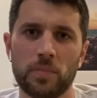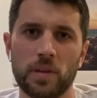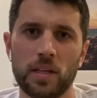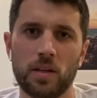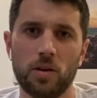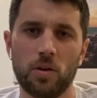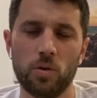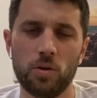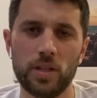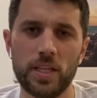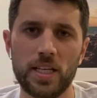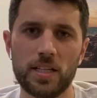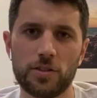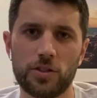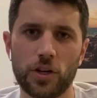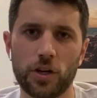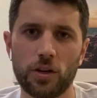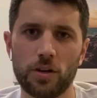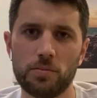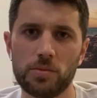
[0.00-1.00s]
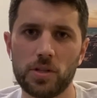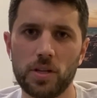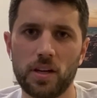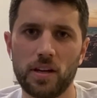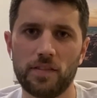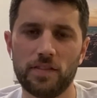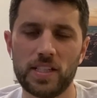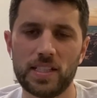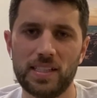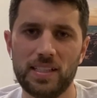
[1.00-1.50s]
Only in terms
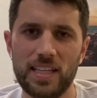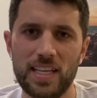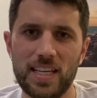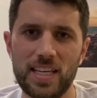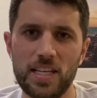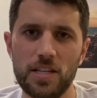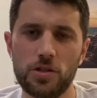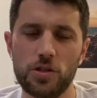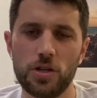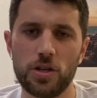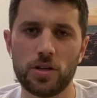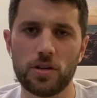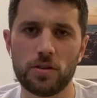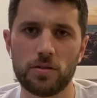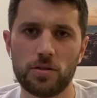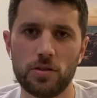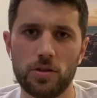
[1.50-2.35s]
of it's easier